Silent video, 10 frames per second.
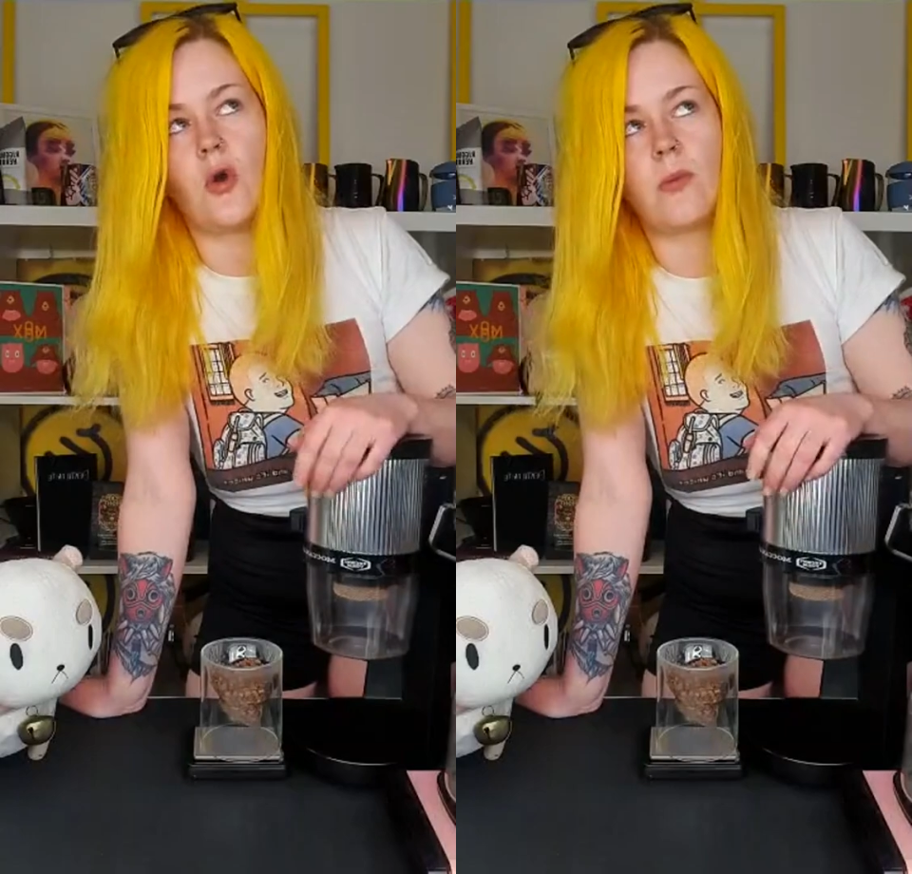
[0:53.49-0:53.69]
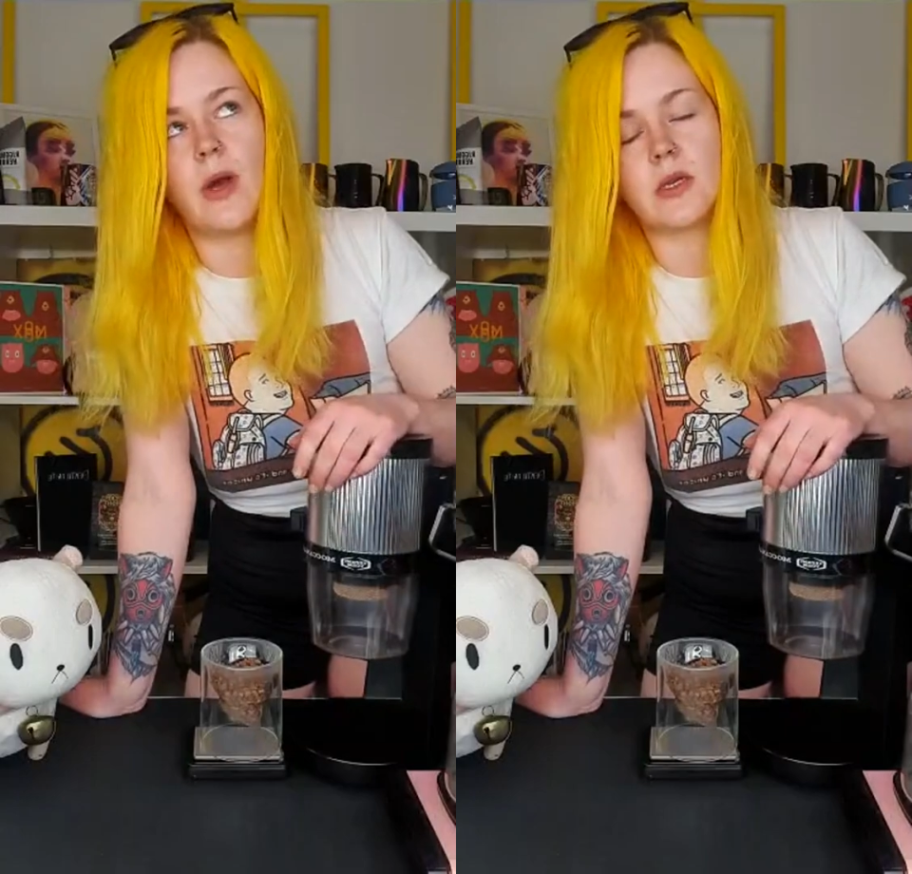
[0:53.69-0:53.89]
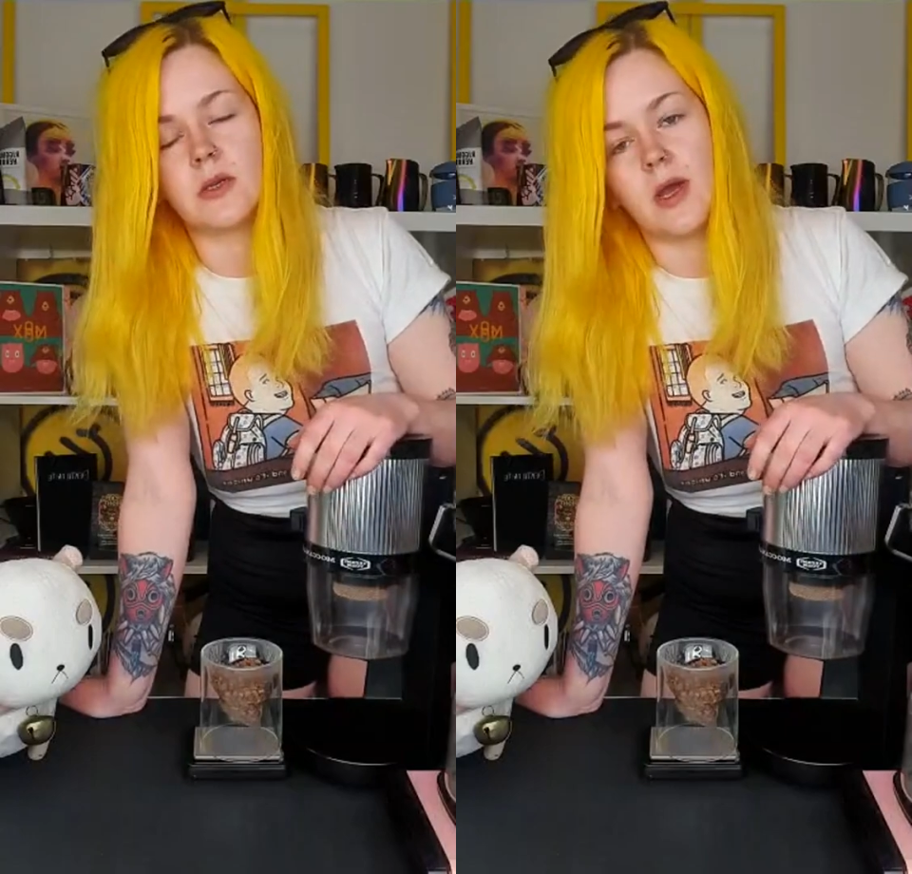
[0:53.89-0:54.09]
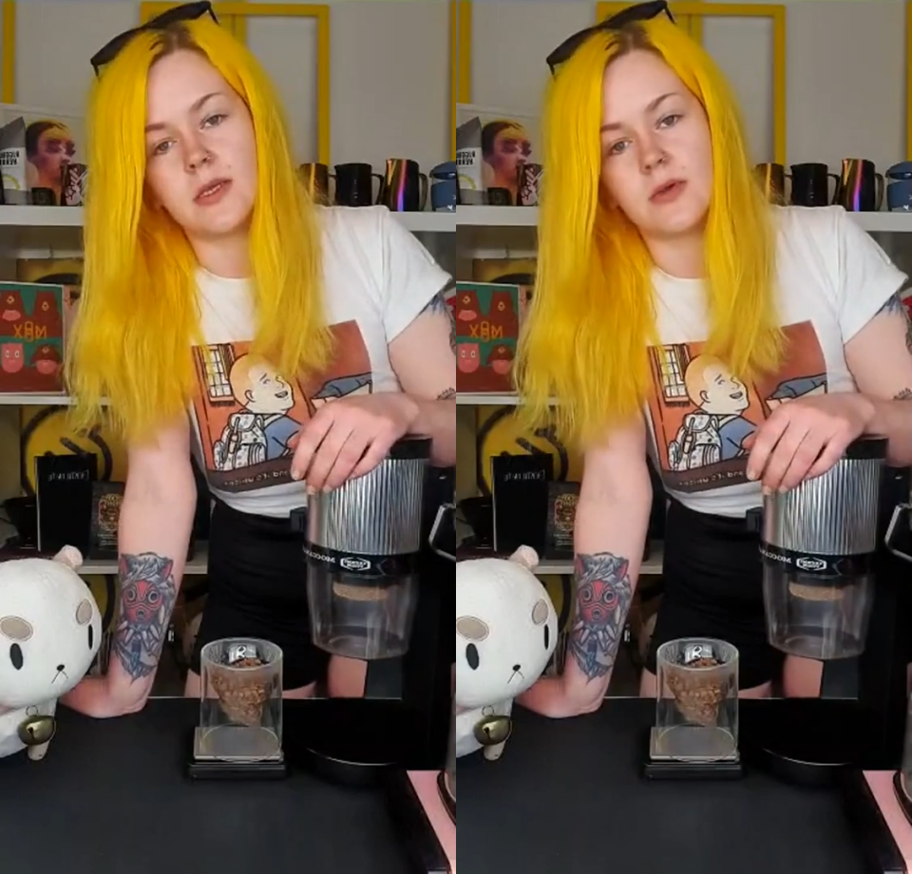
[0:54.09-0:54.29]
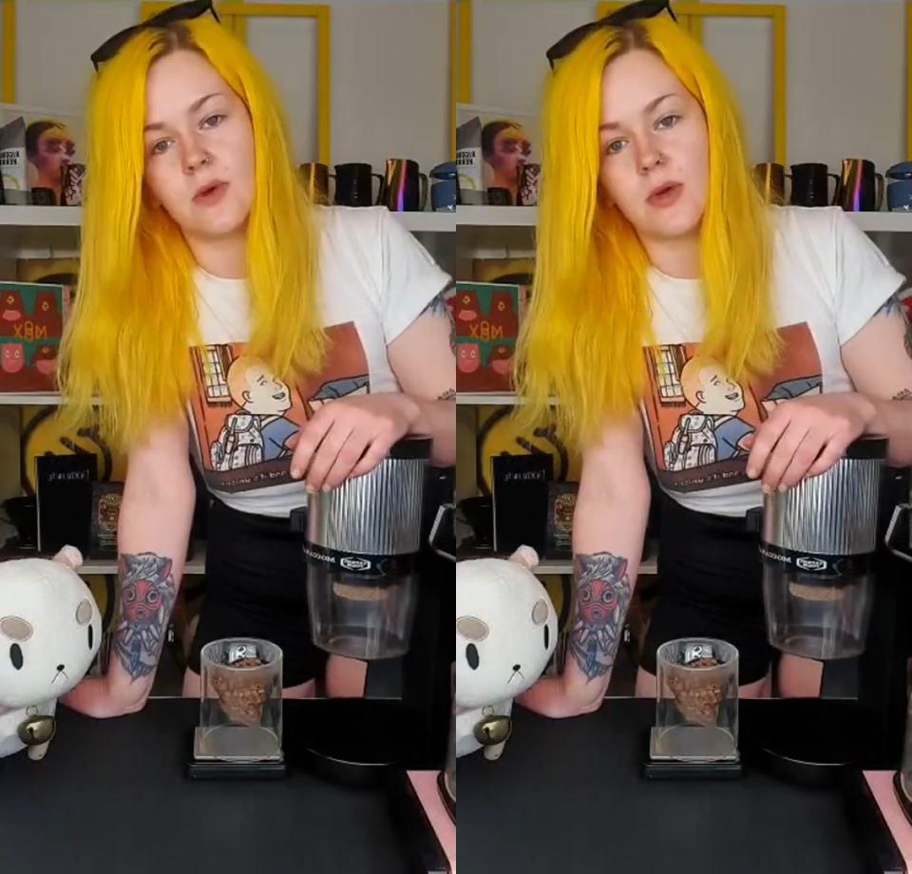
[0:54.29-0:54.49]
much
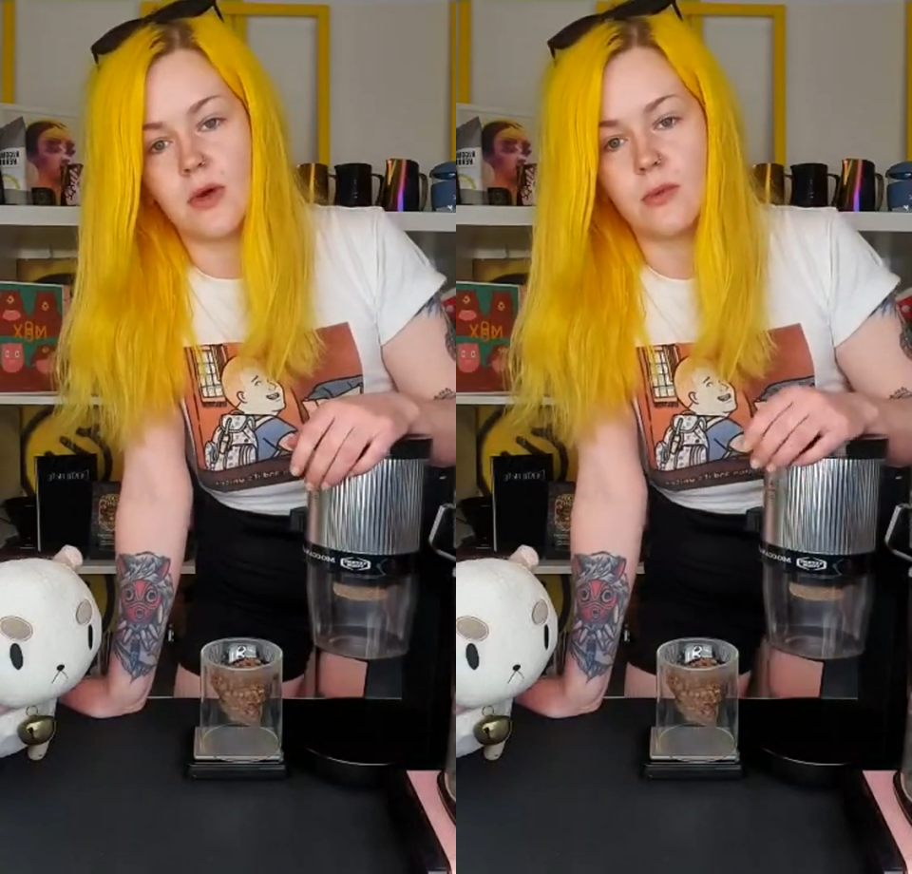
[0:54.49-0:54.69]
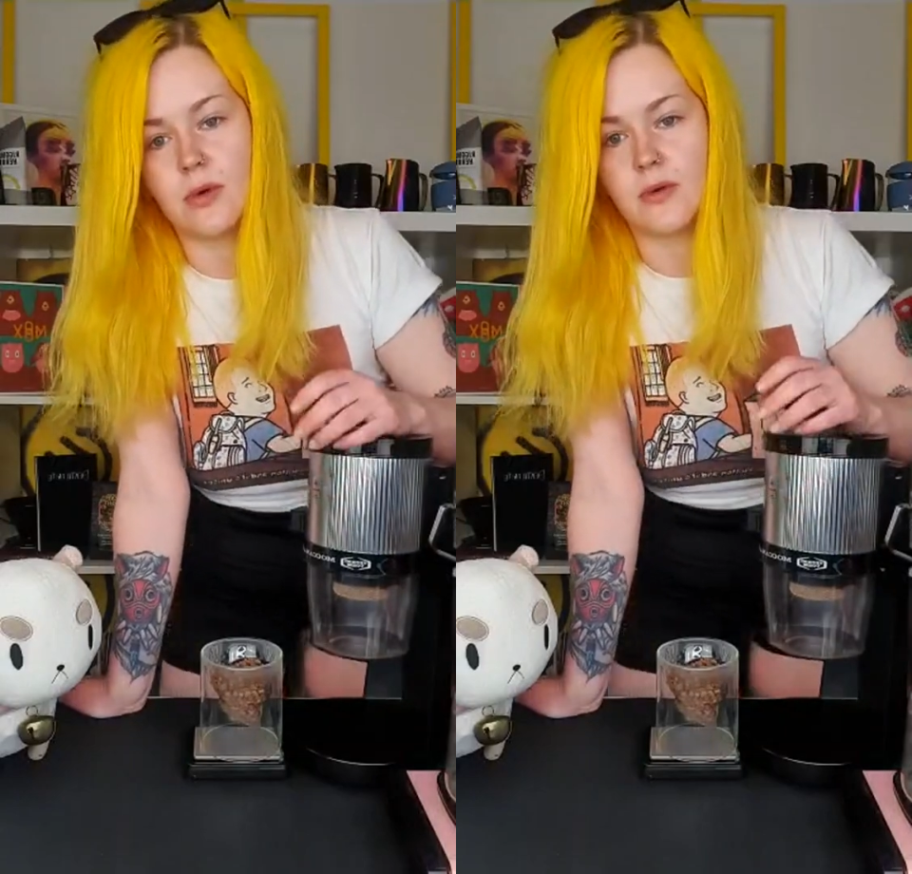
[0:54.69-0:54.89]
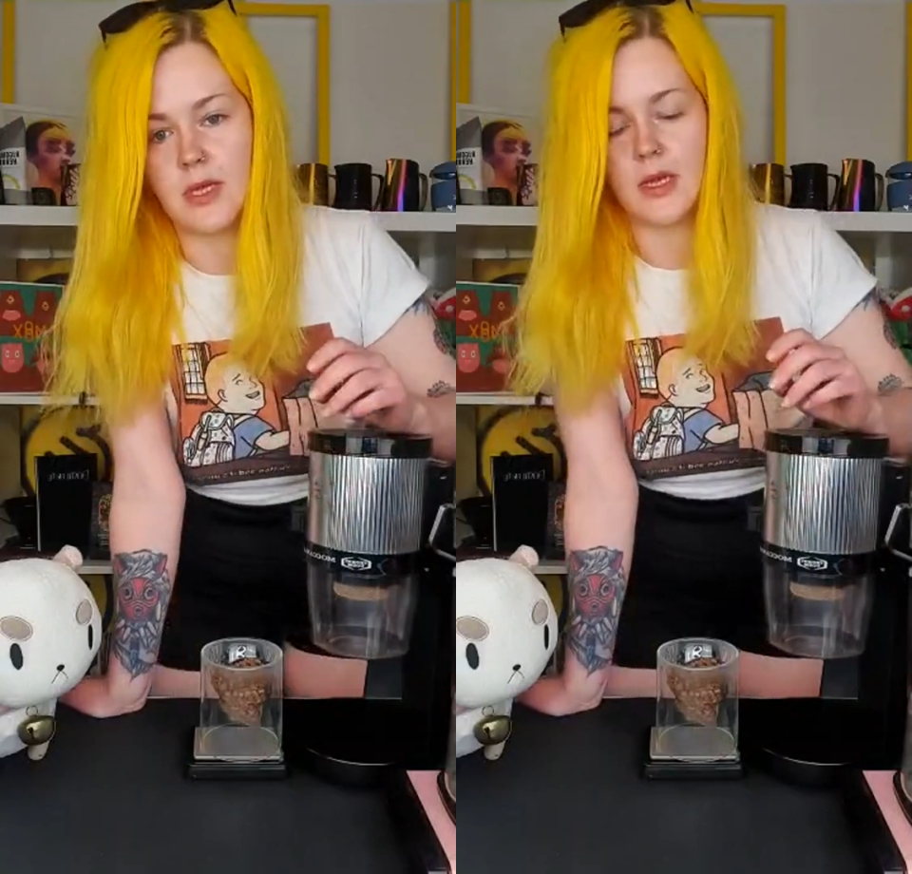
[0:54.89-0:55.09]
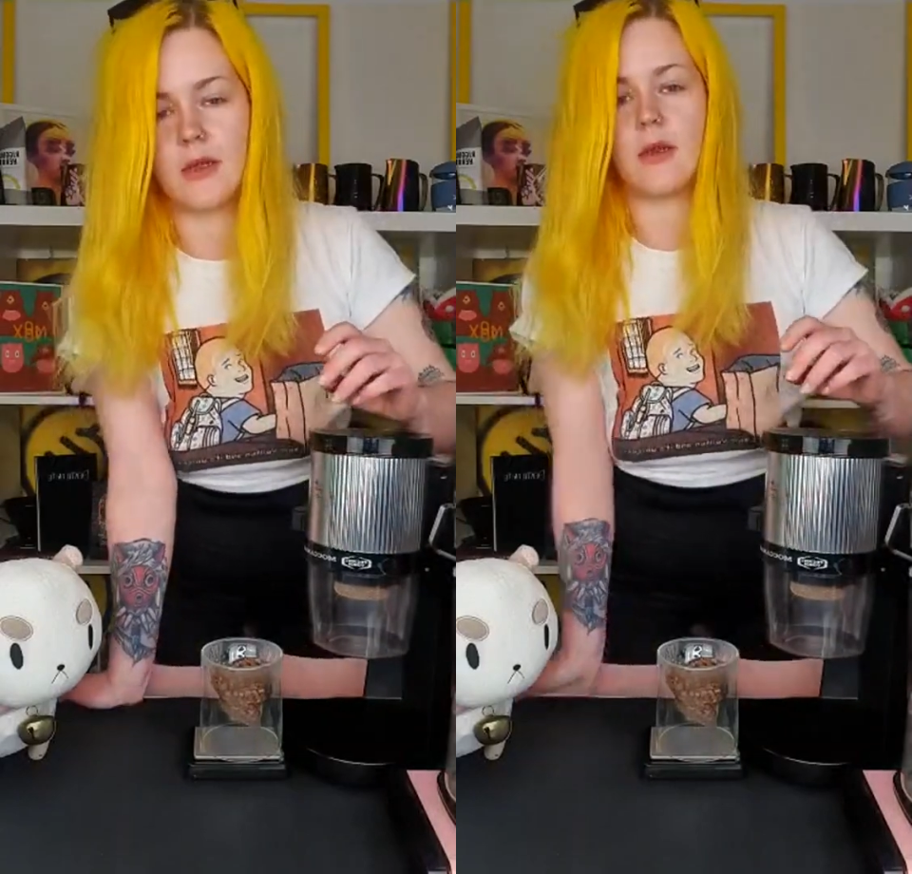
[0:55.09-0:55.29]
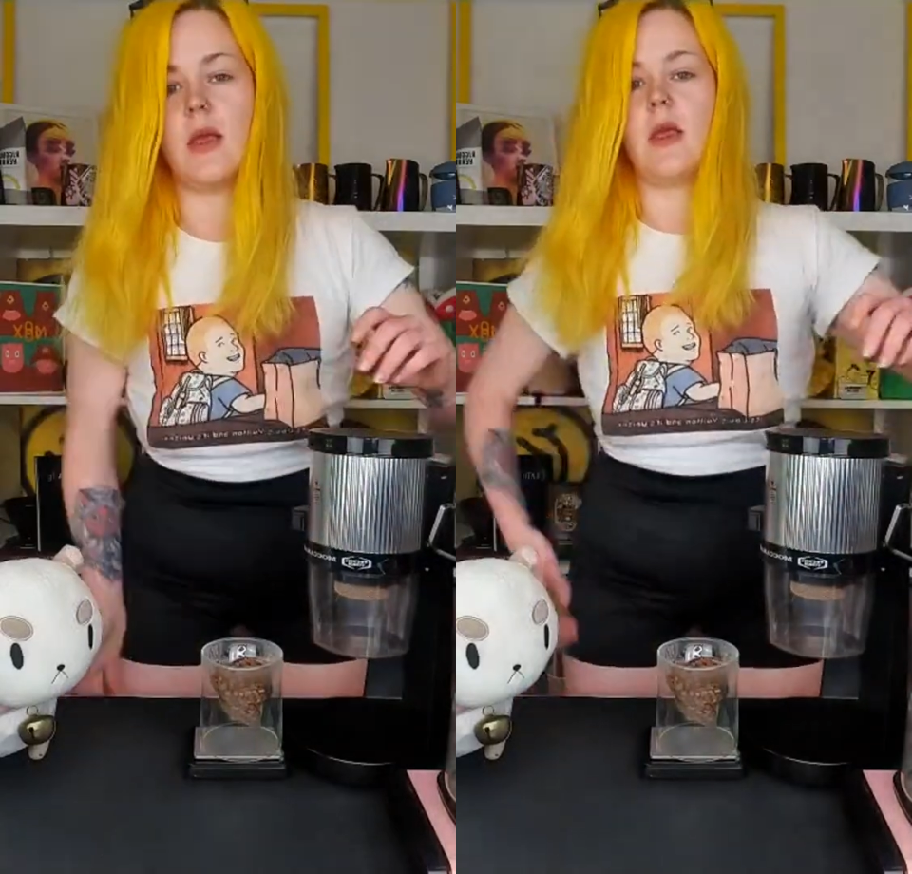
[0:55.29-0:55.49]
nicer in cold brew at the end.